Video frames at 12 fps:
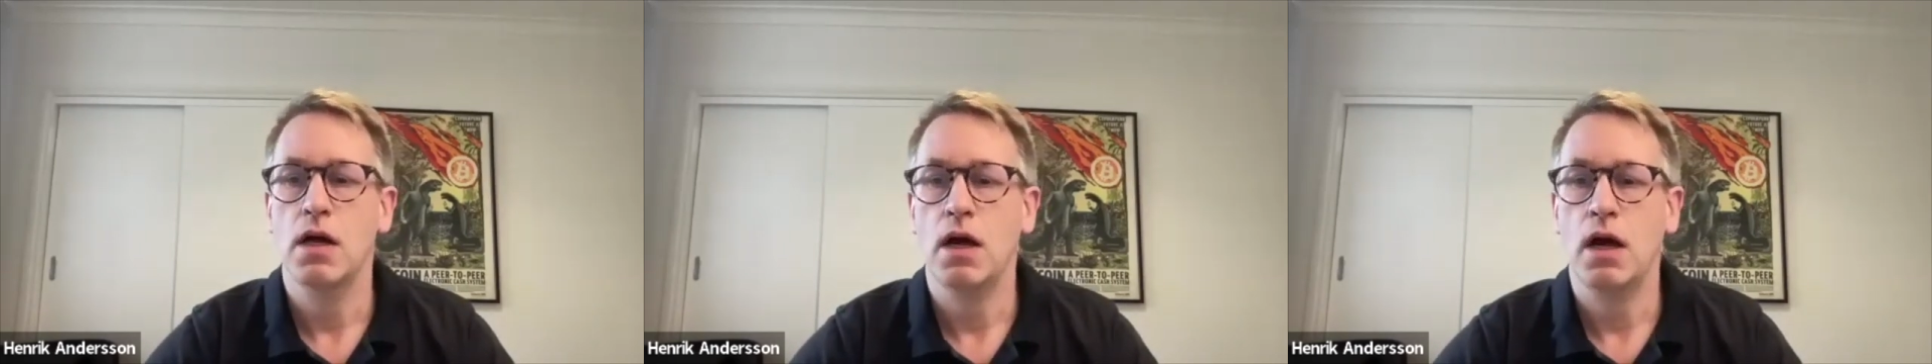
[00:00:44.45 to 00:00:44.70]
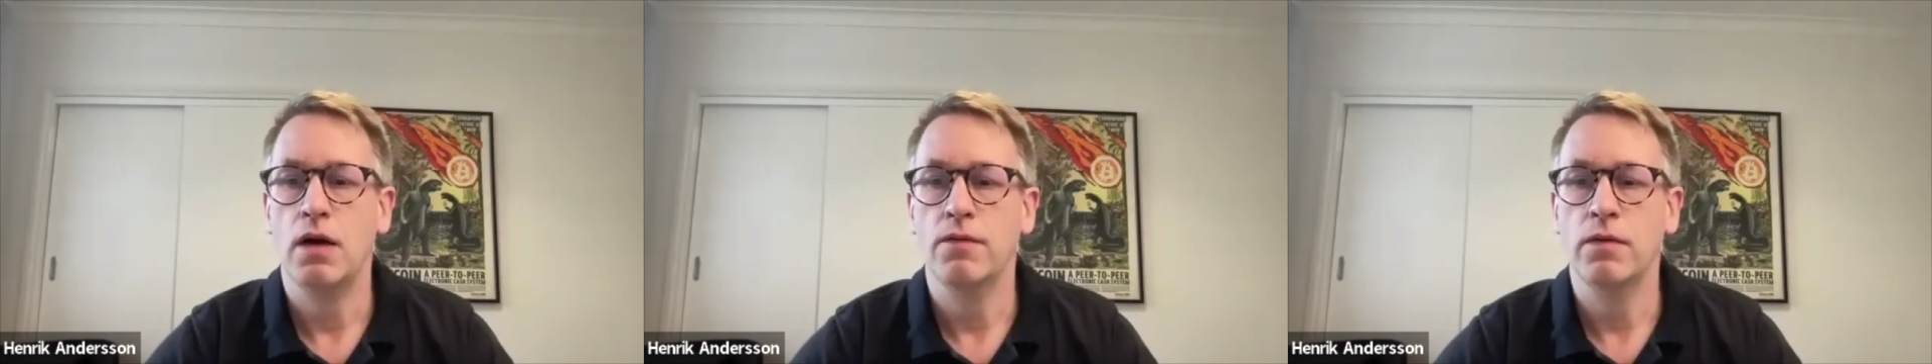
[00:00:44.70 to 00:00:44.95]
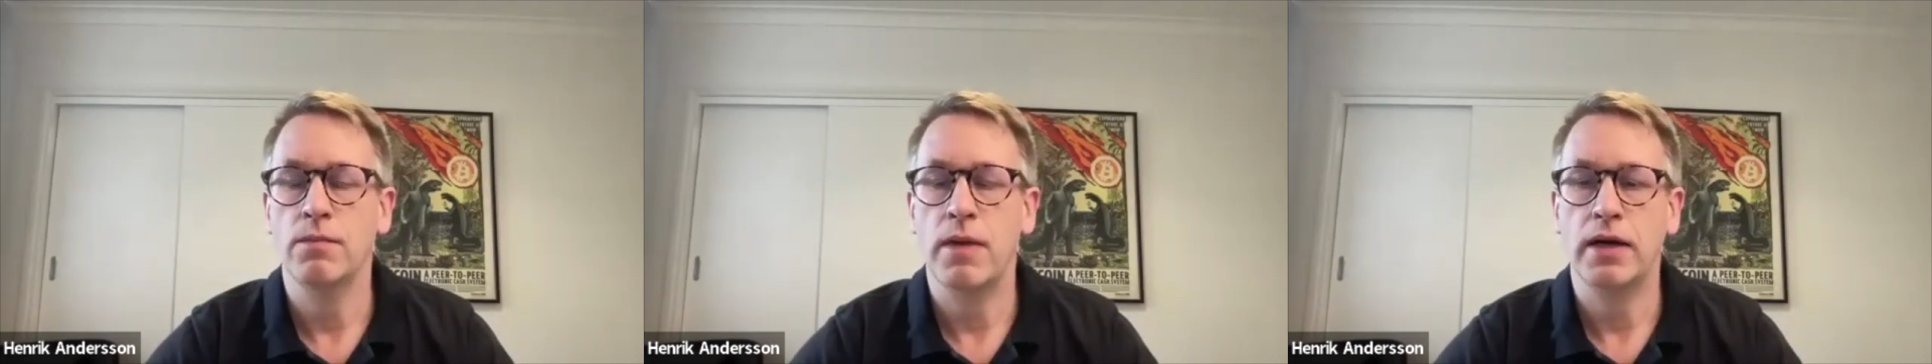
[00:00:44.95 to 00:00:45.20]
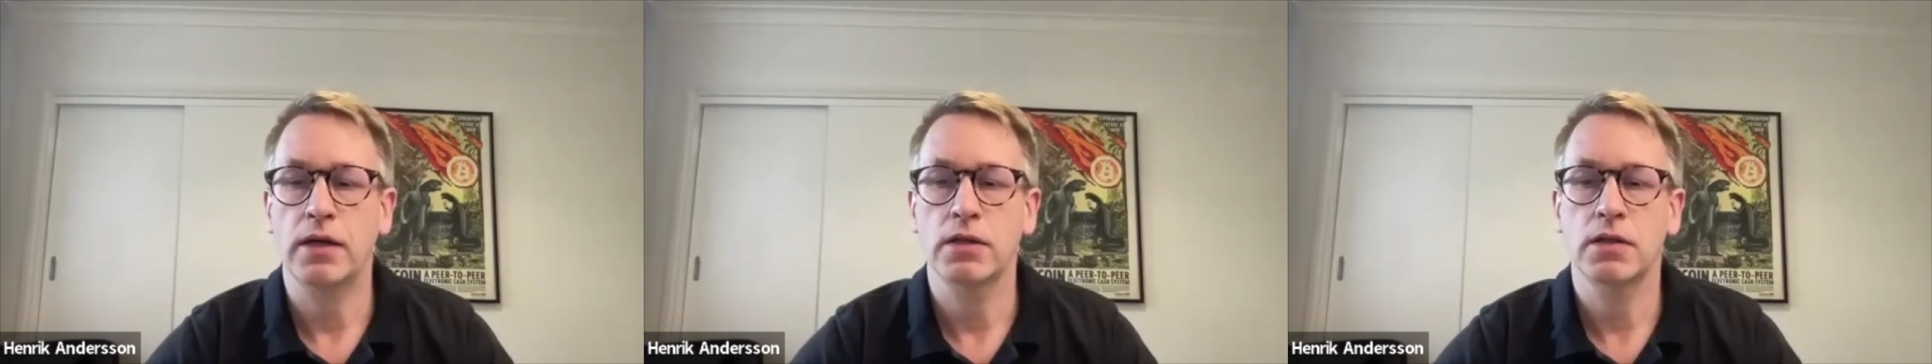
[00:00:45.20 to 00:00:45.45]
Uh, we
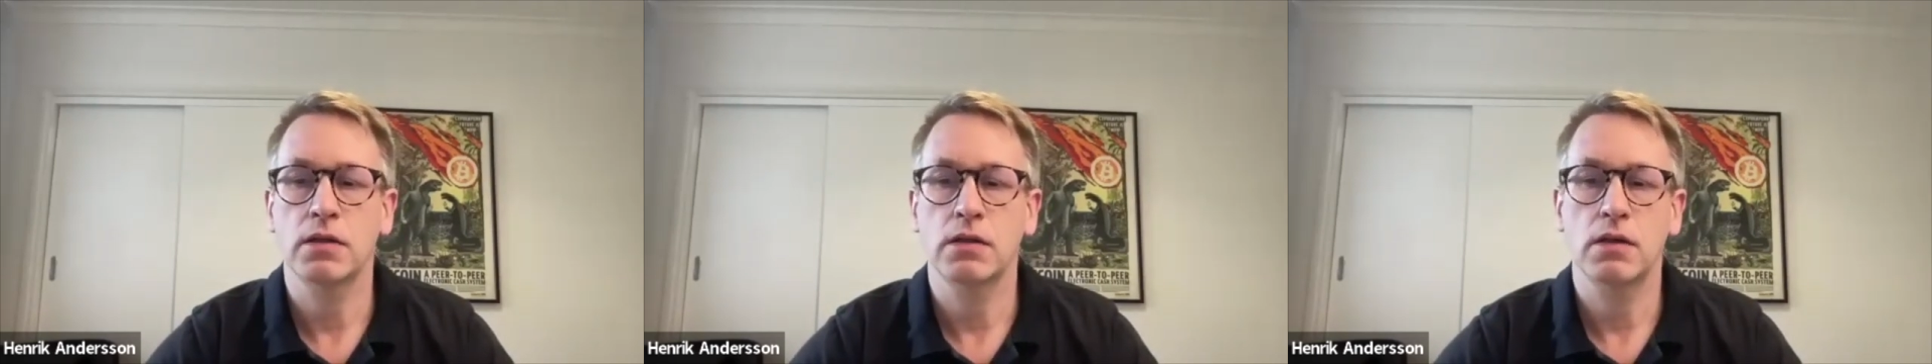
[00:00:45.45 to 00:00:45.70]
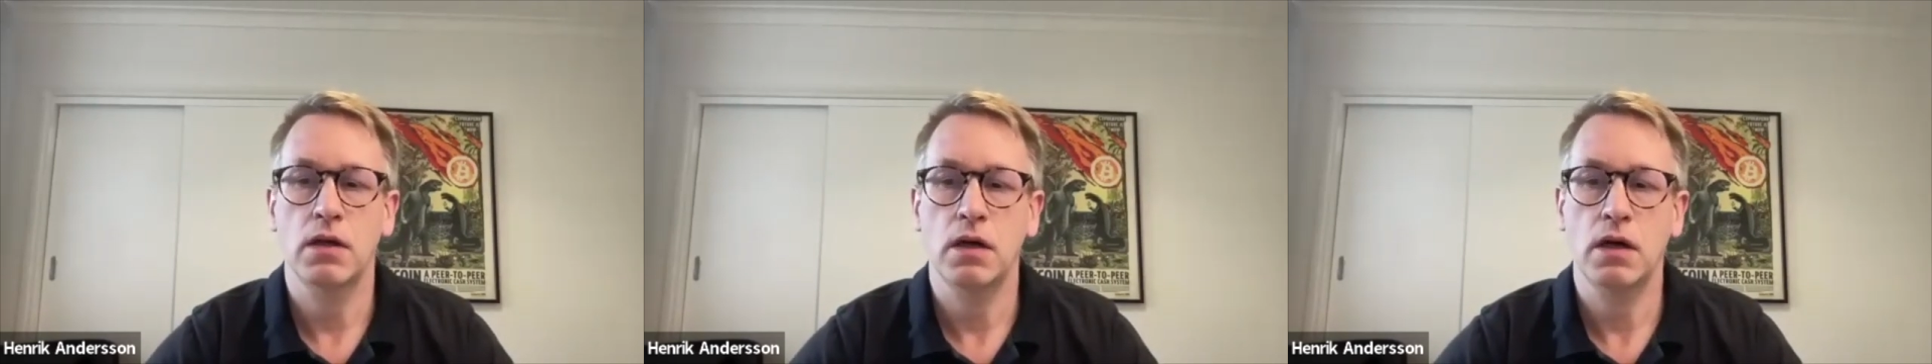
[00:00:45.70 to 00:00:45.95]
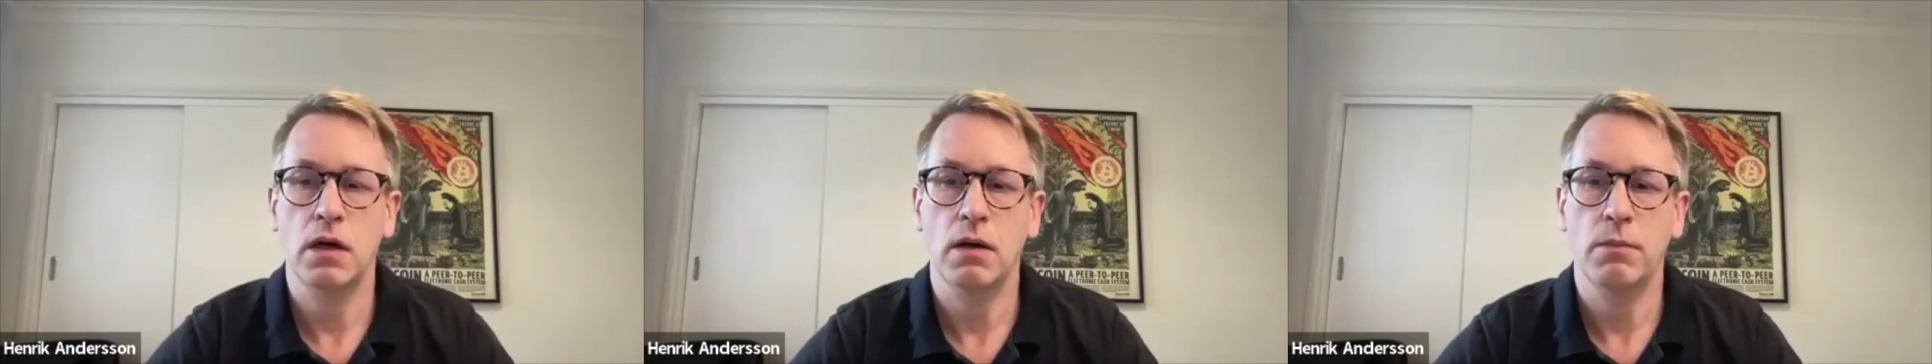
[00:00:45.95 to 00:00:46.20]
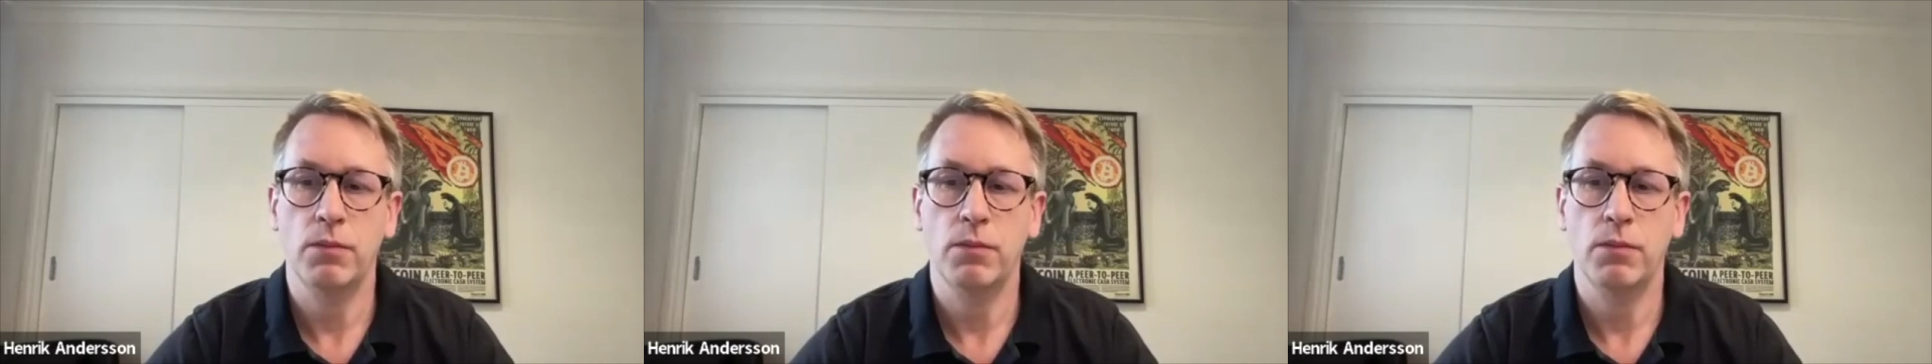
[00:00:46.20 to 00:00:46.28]
manage uh,